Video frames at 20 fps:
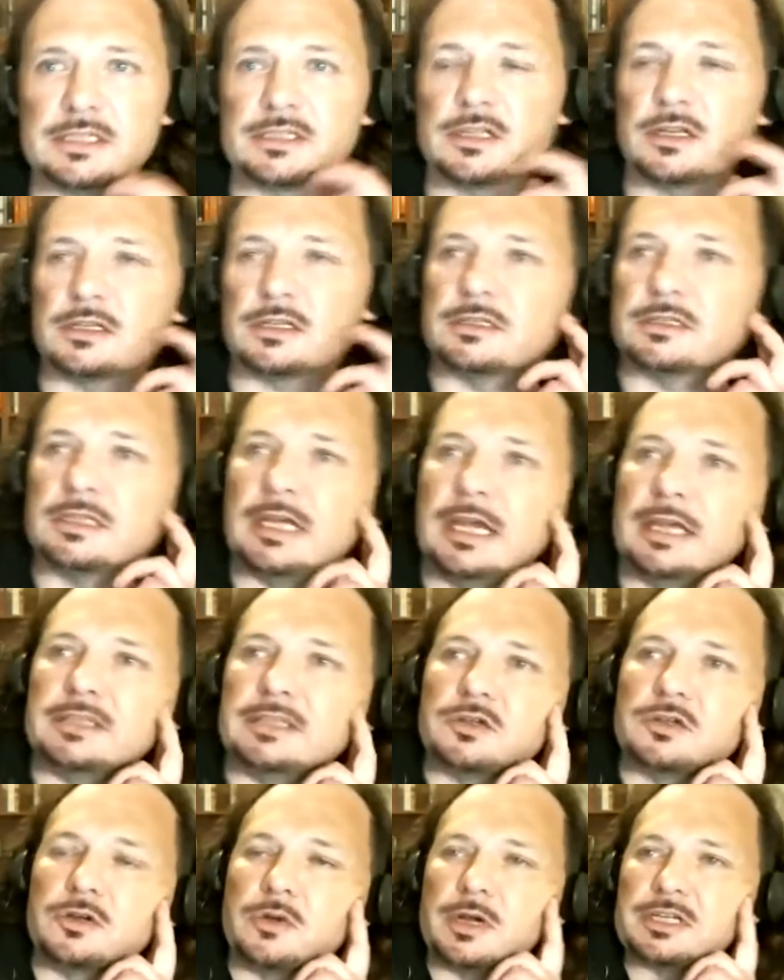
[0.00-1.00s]
a lot. Yeah, it's a
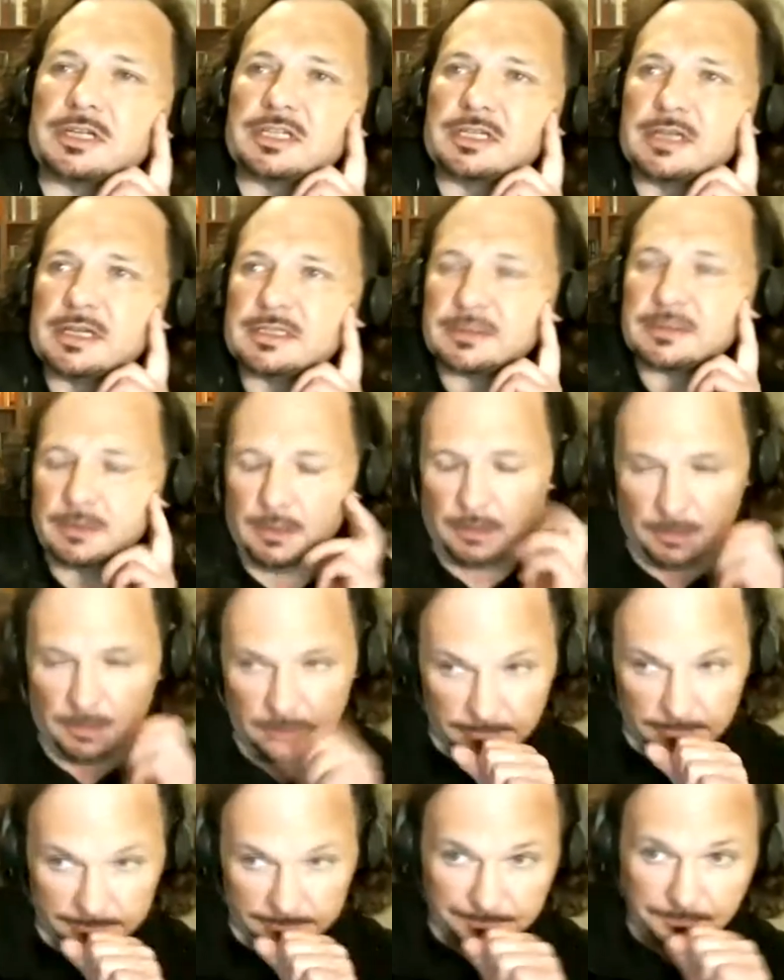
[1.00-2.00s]
good question.
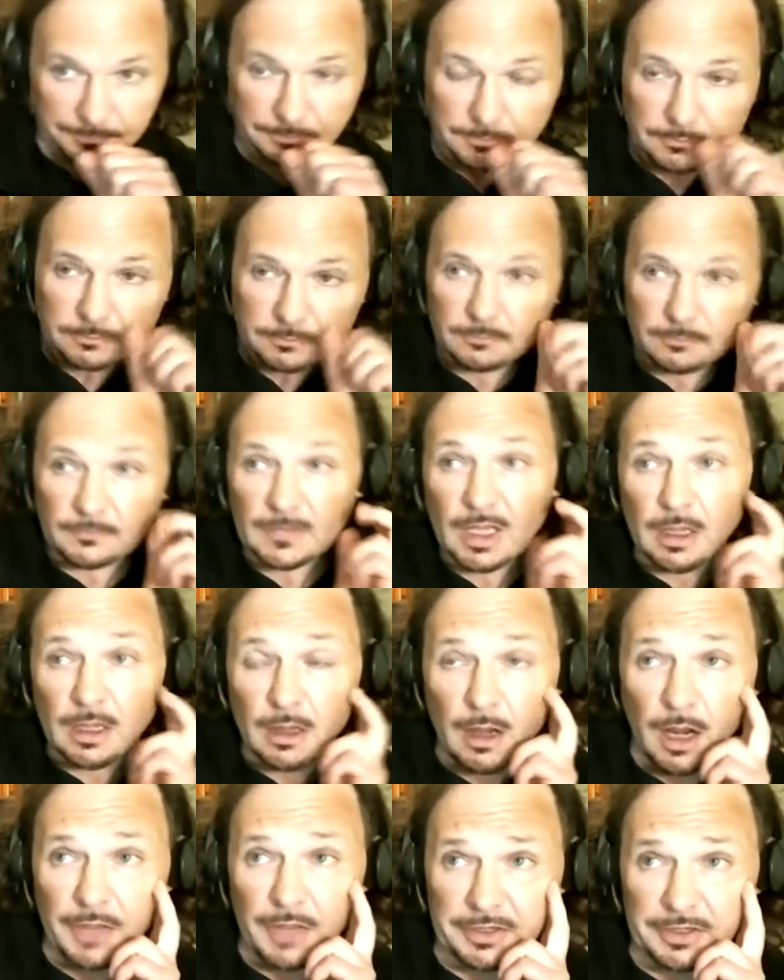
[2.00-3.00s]

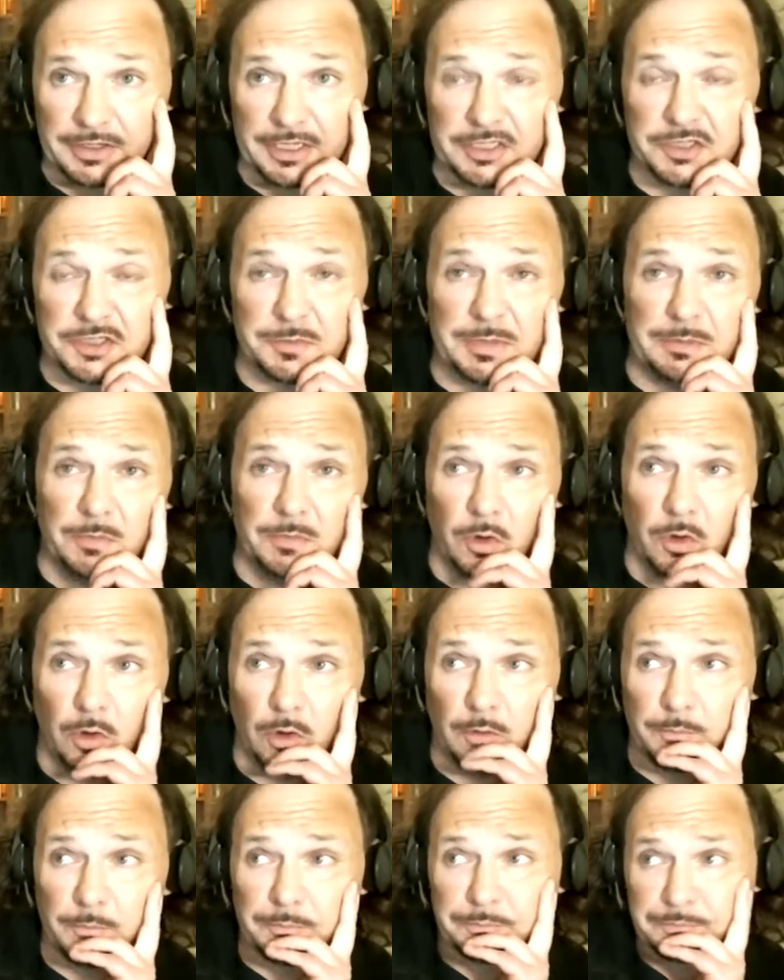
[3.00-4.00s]
I think there should be
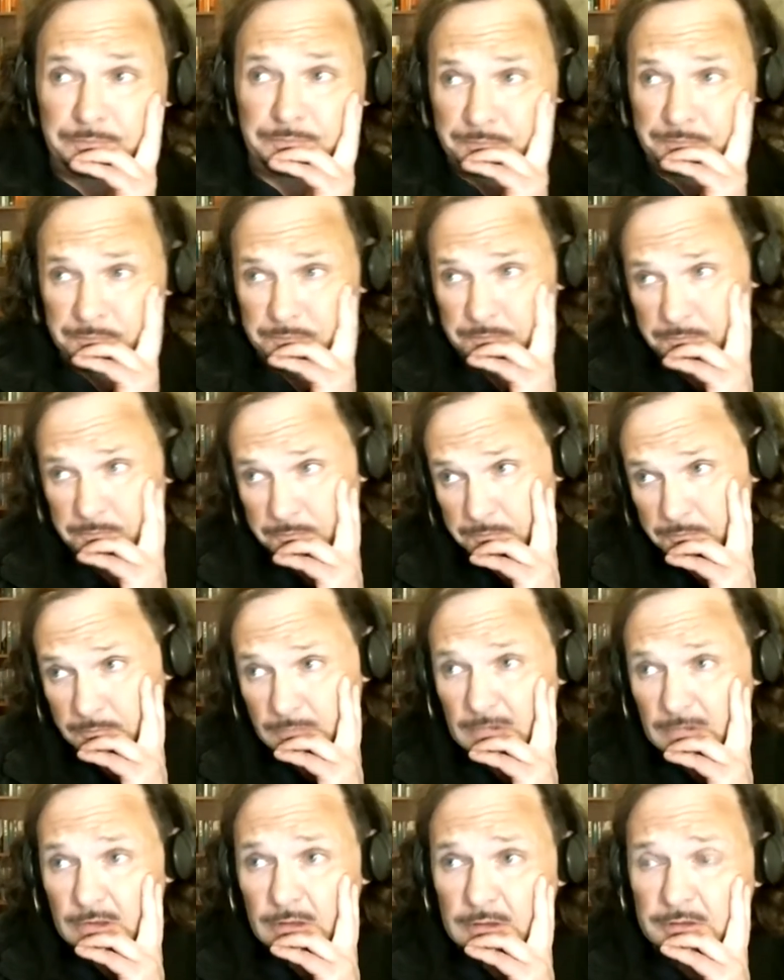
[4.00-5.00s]
more.
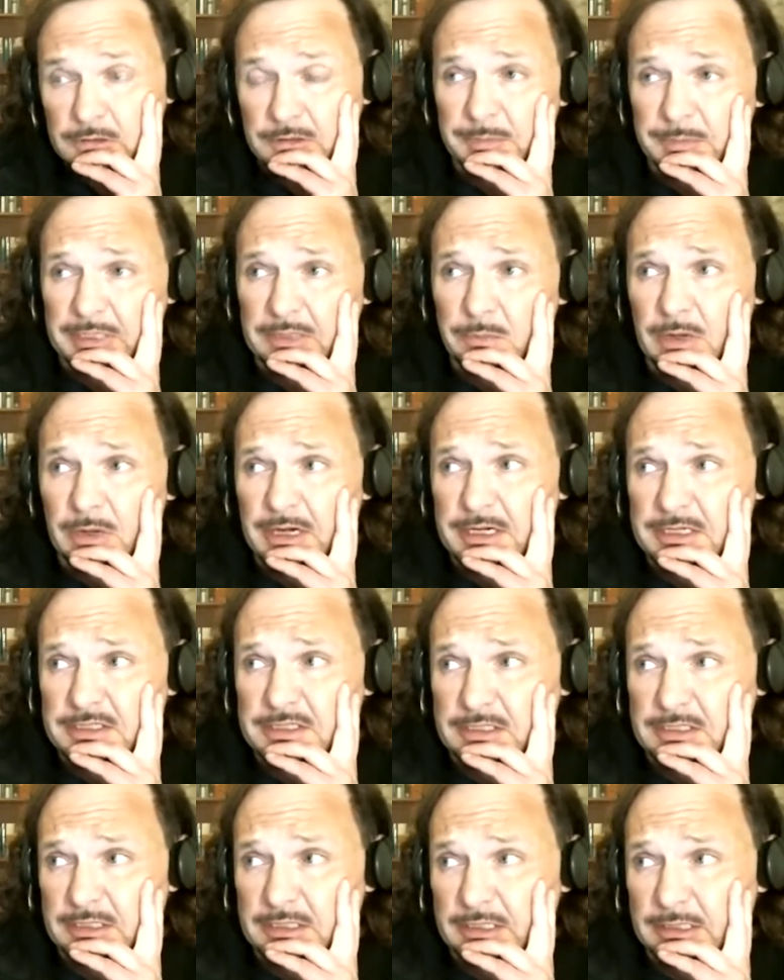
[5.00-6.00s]
The big one is
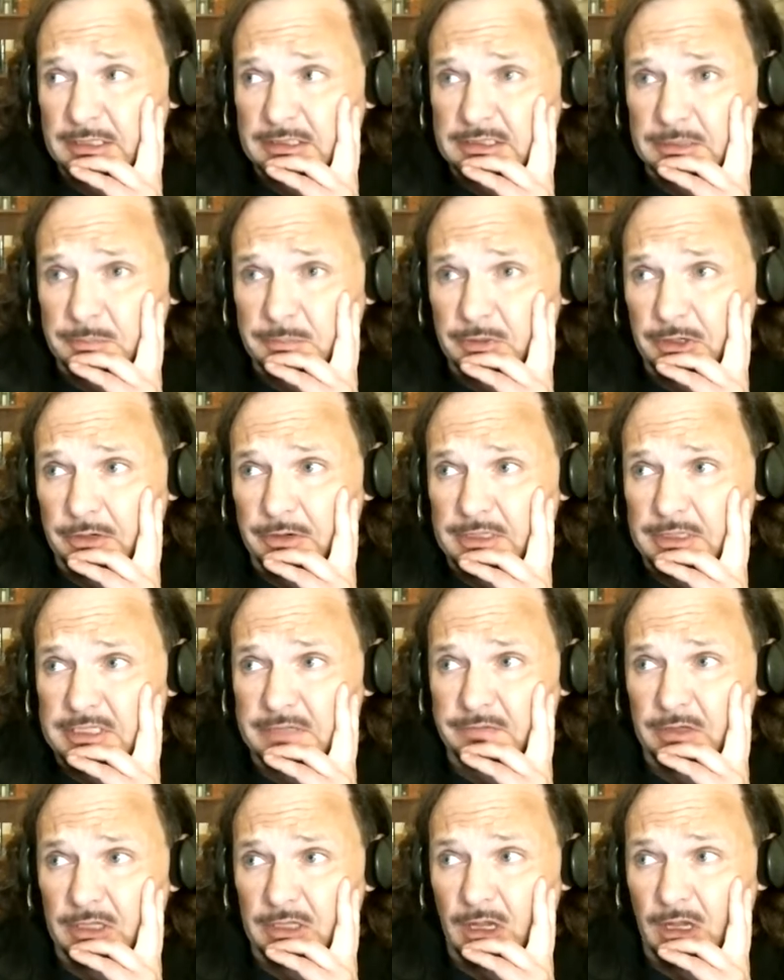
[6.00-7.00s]
the
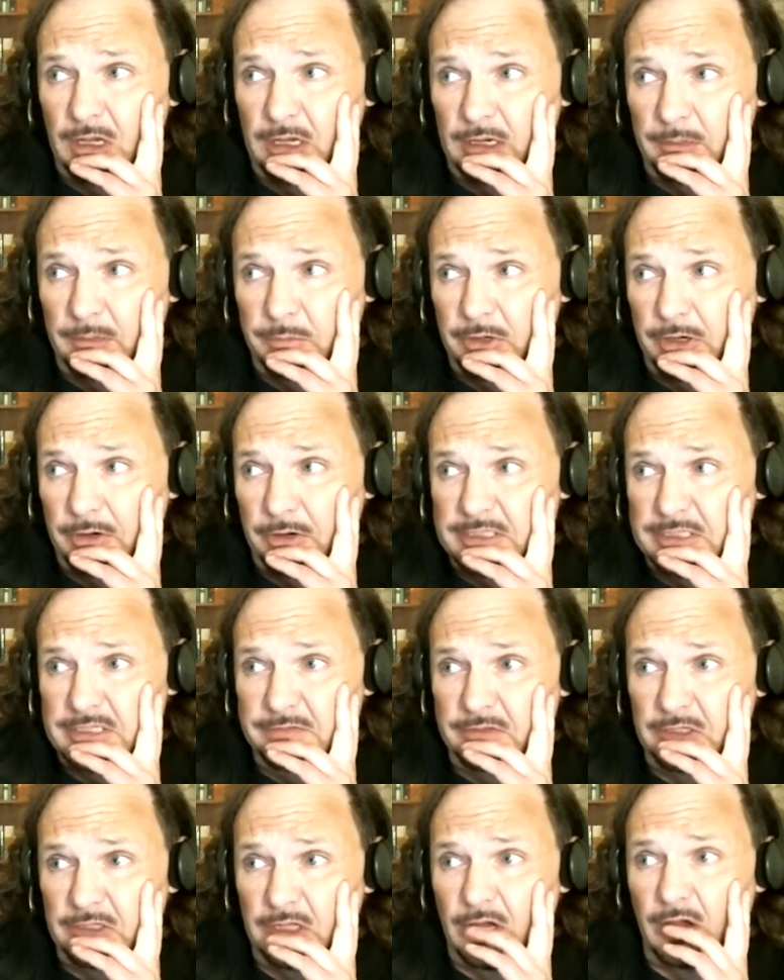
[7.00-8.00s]

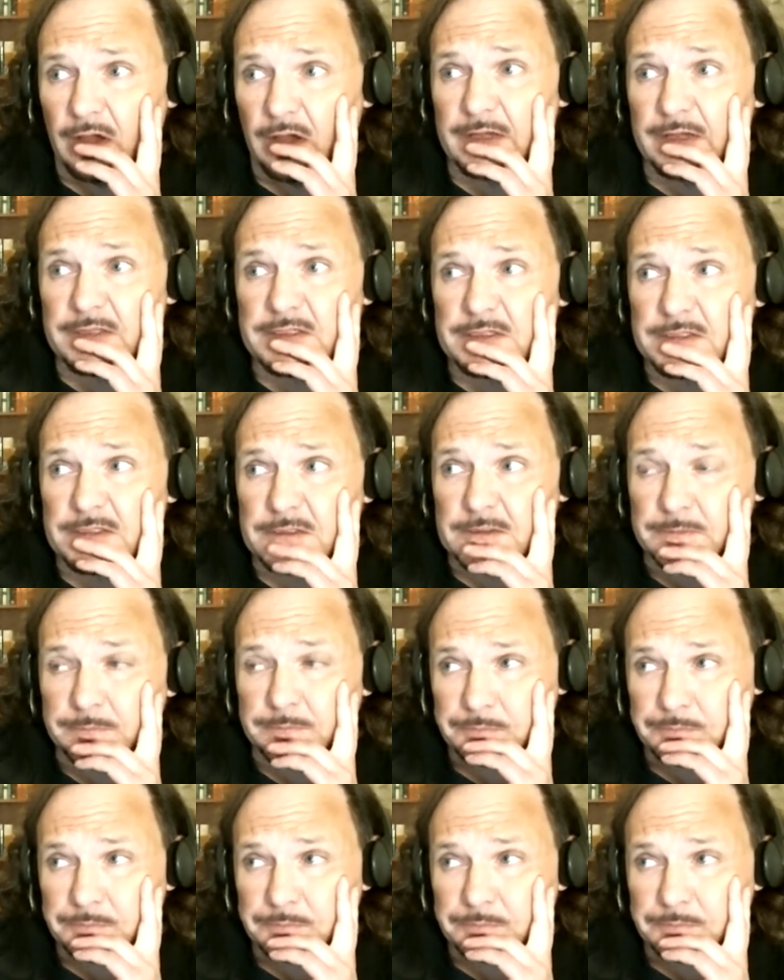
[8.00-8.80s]
Progressive Alliance.